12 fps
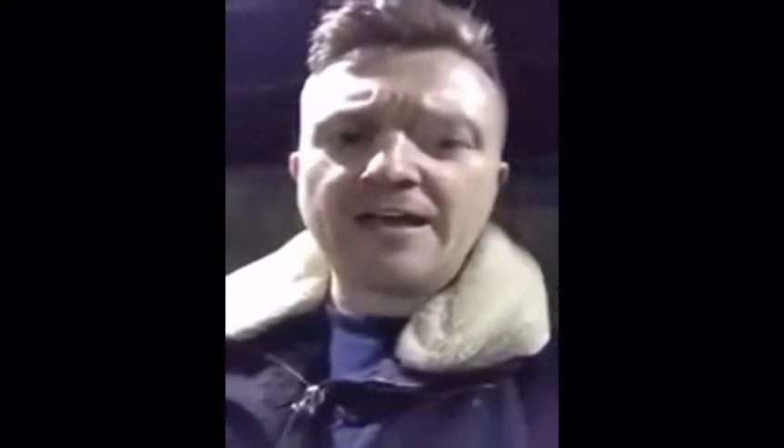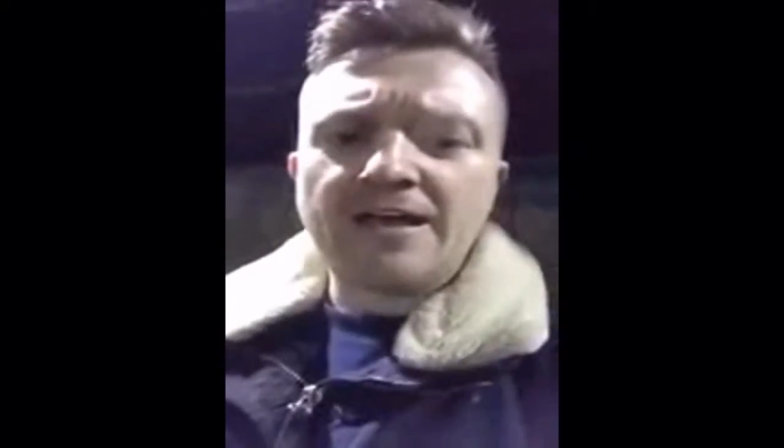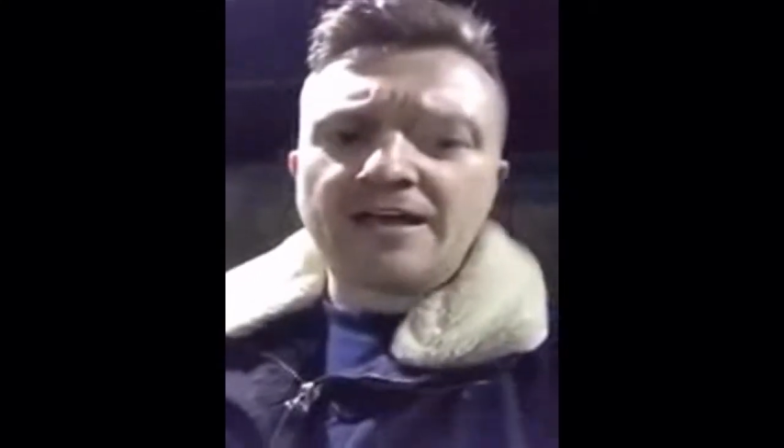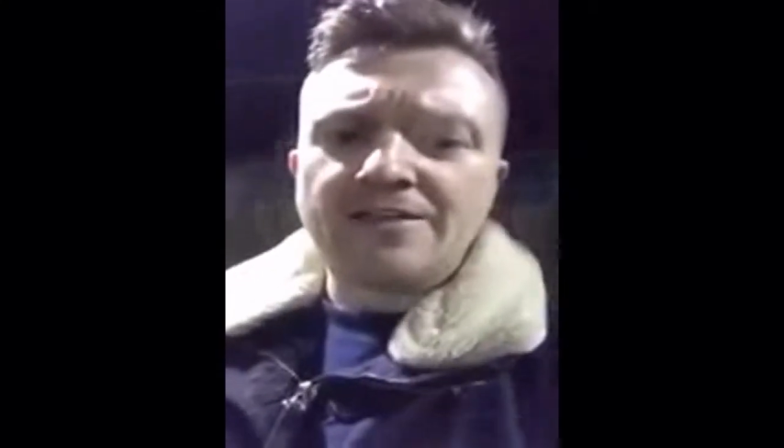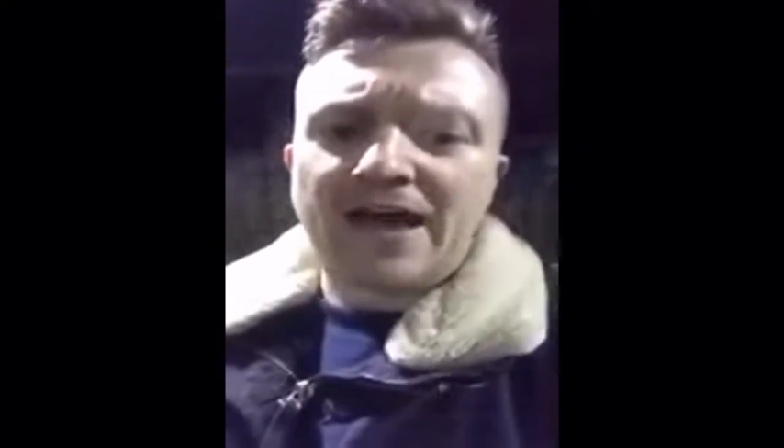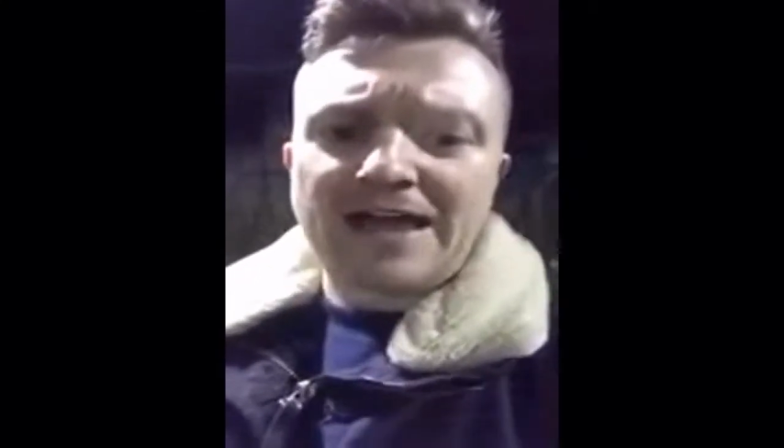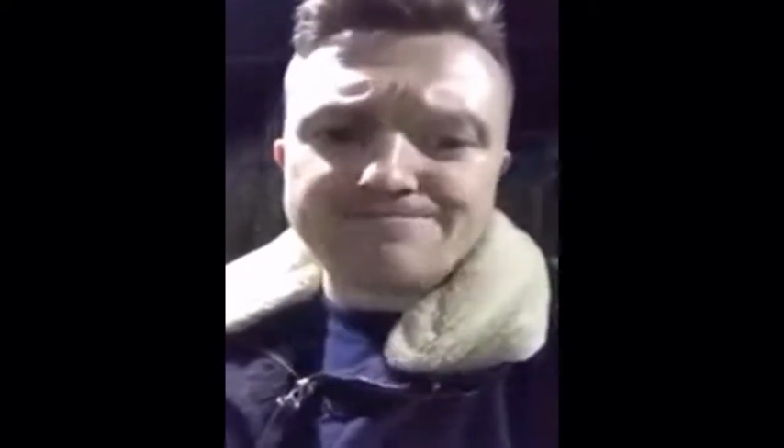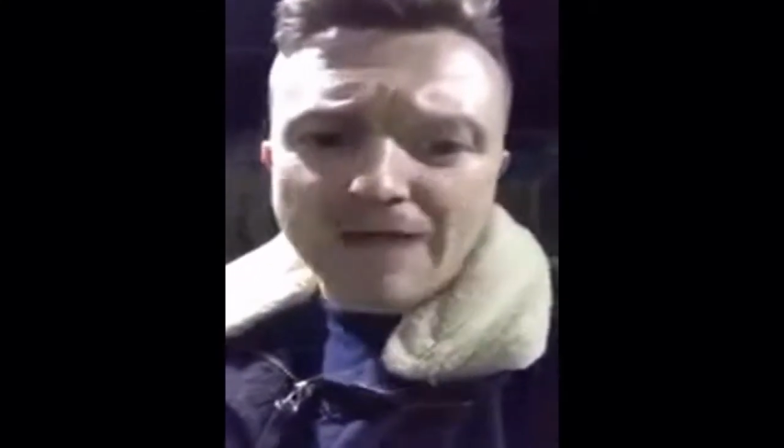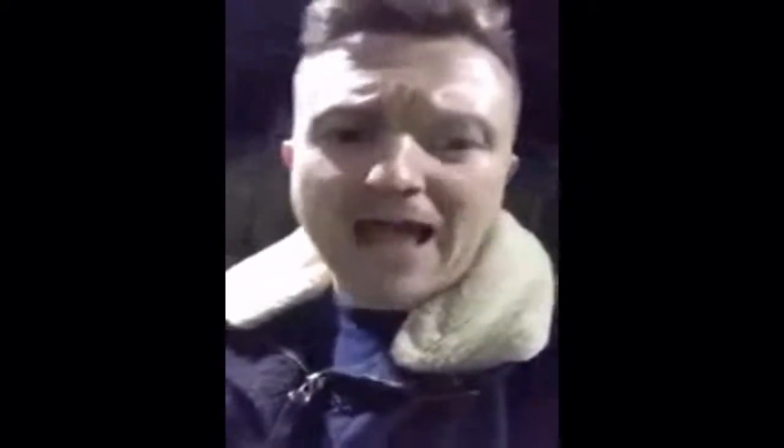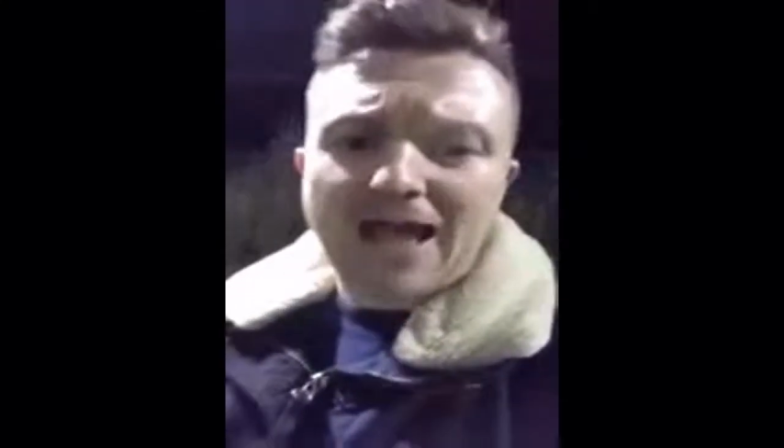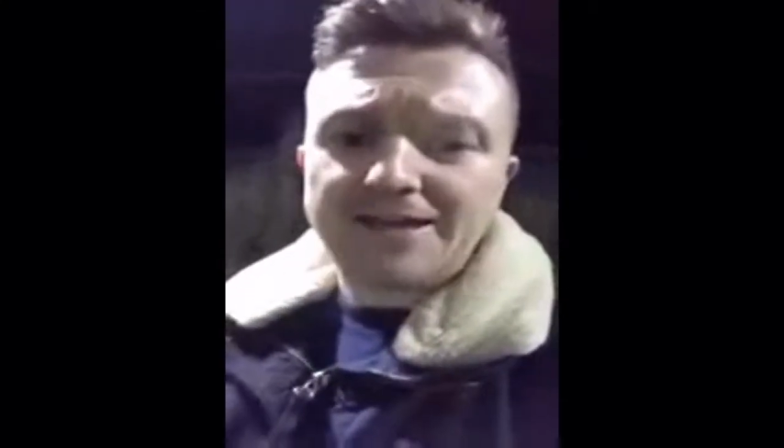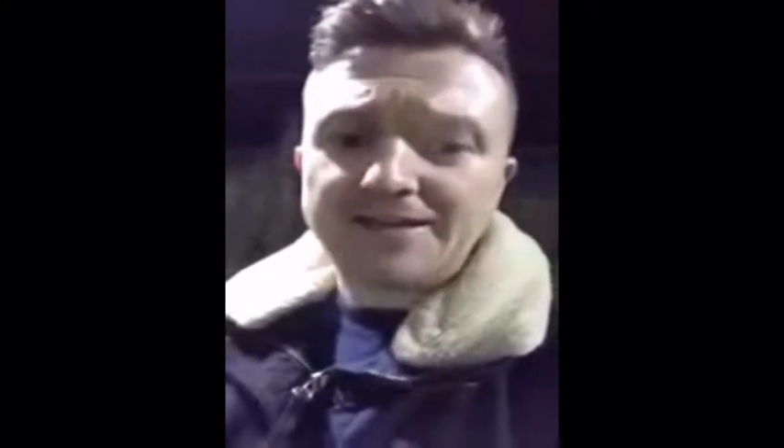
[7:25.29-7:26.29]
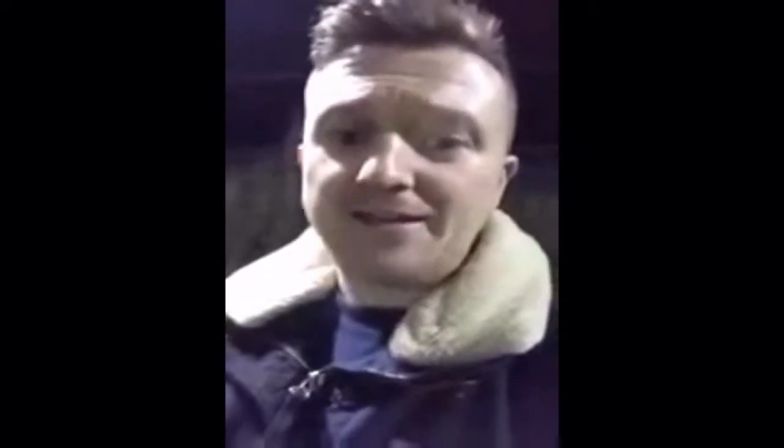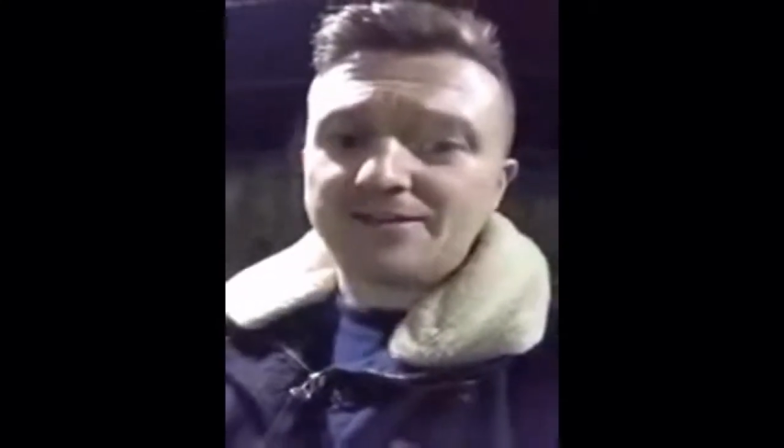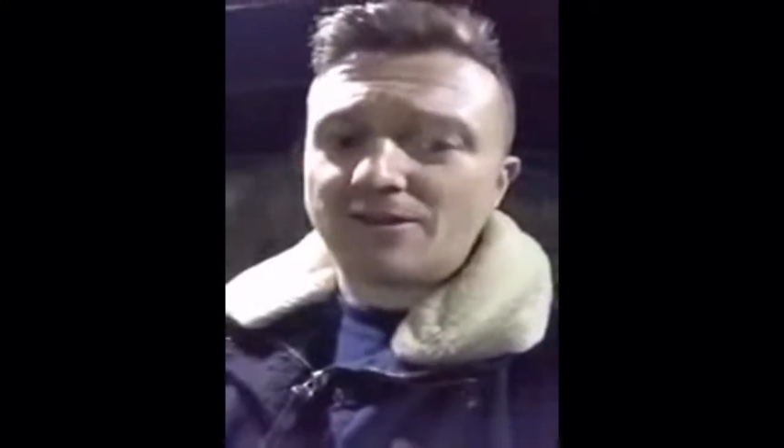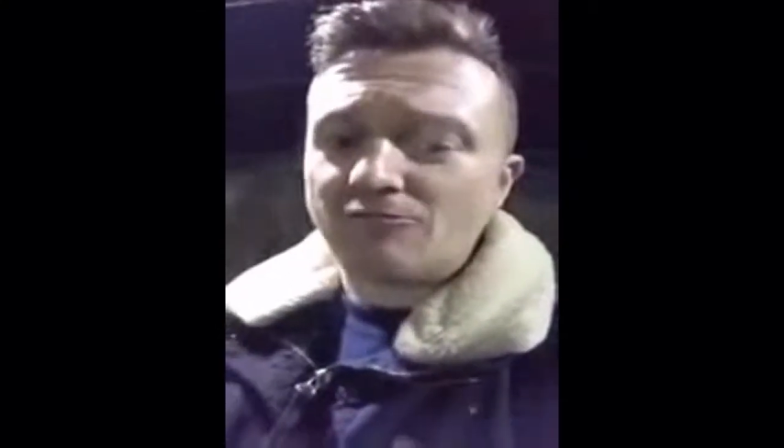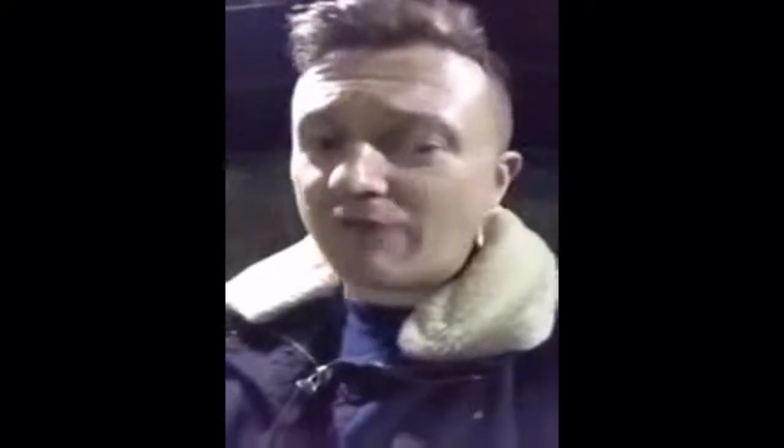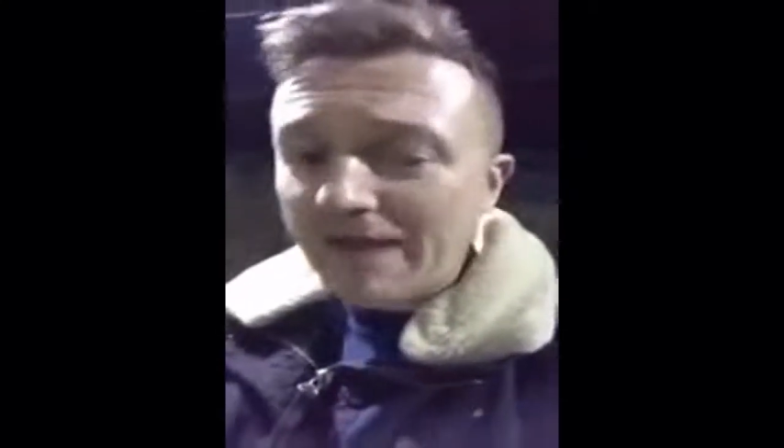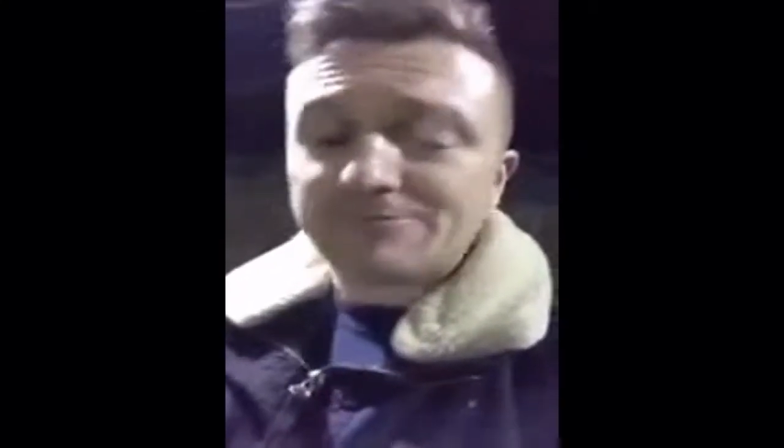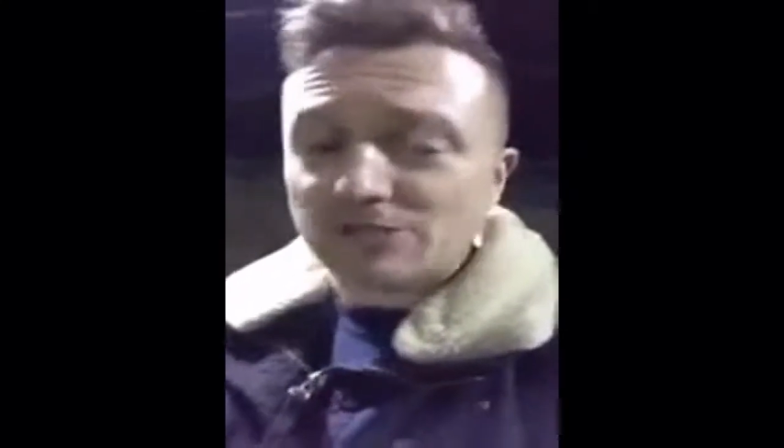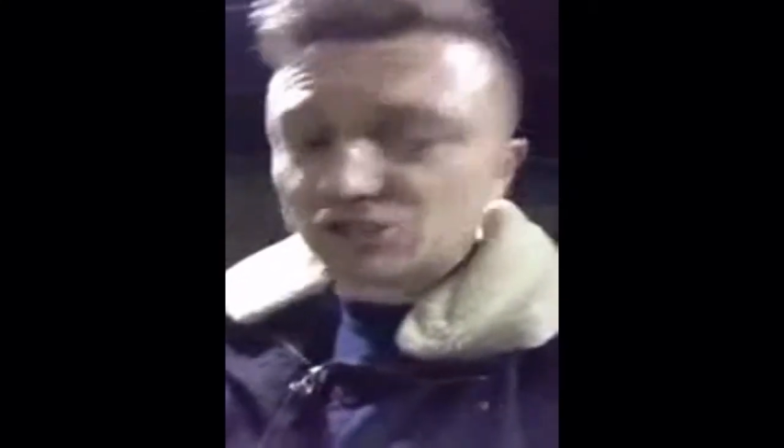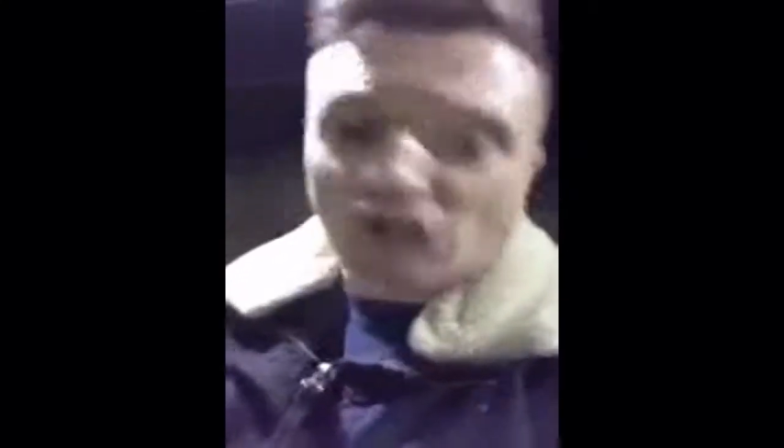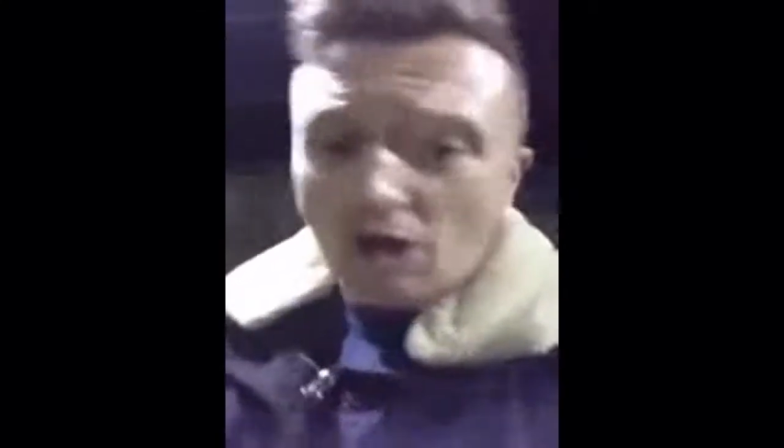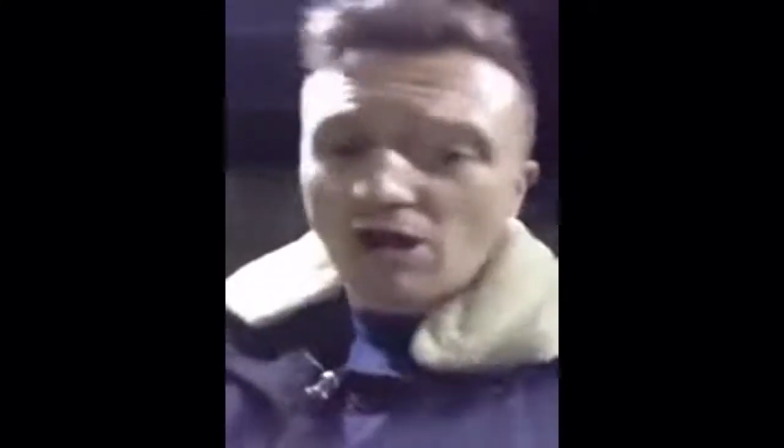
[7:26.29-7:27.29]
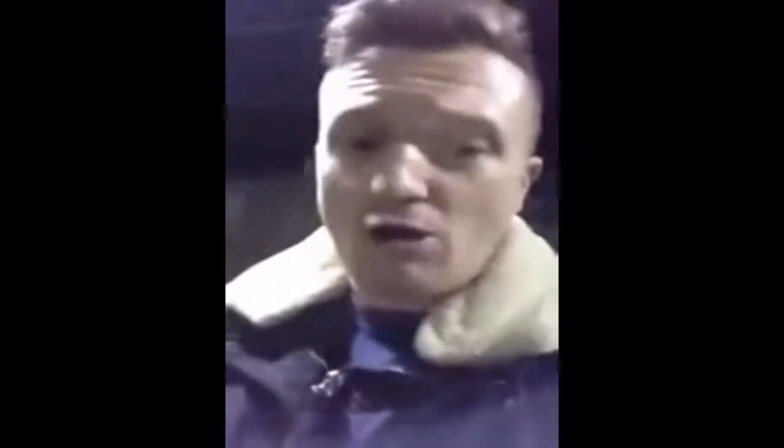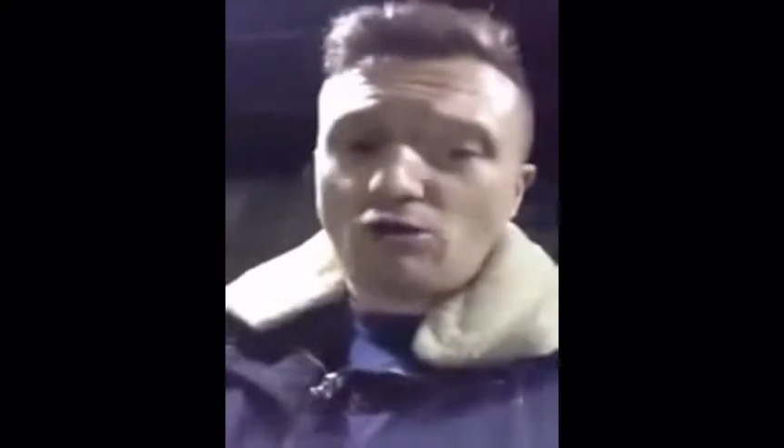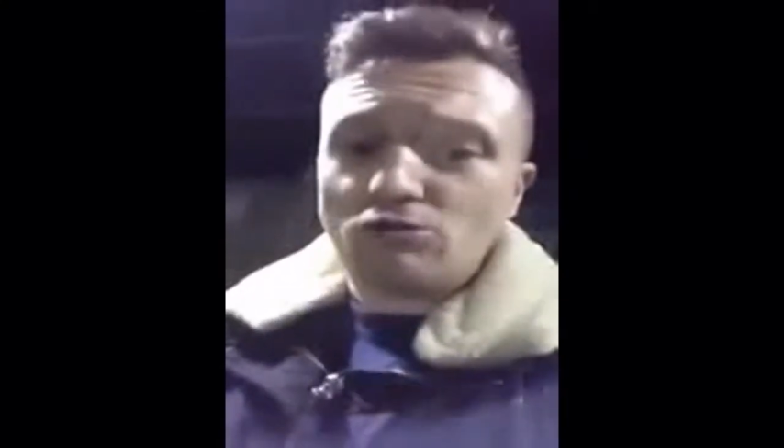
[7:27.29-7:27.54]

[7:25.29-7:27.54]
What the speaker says: that a man that raped a child,